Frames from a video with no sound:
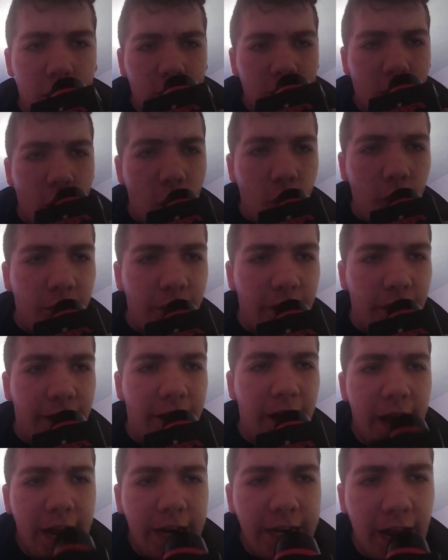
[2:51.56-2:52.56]
COVID
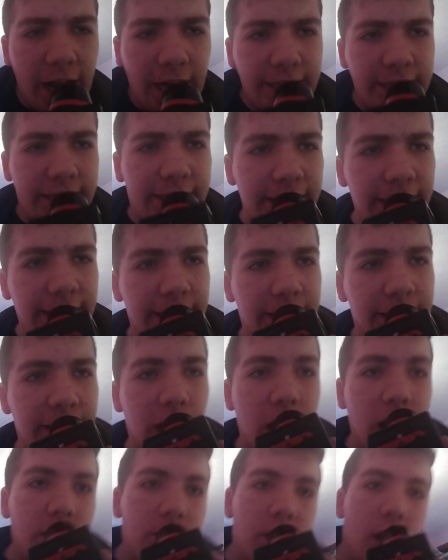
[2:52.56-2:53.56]
19,
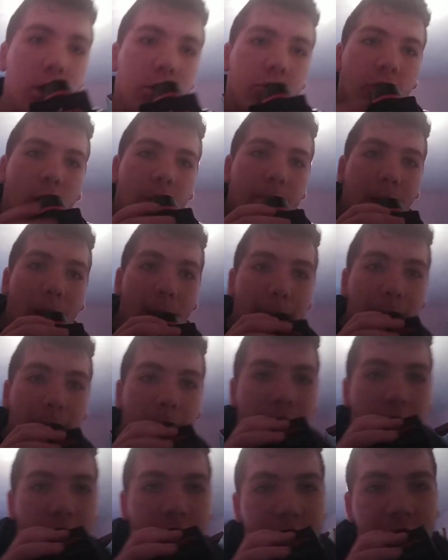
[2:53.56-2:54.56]
just remember
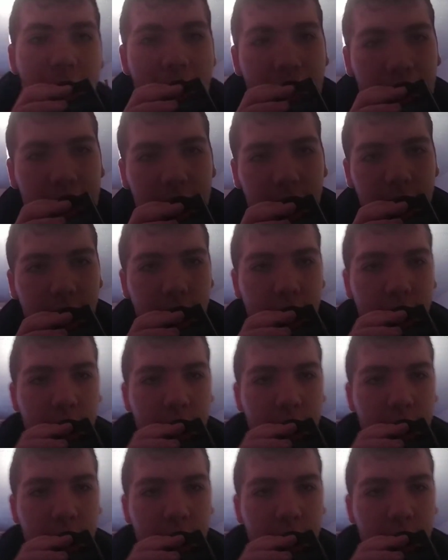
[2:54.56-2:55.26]
the fact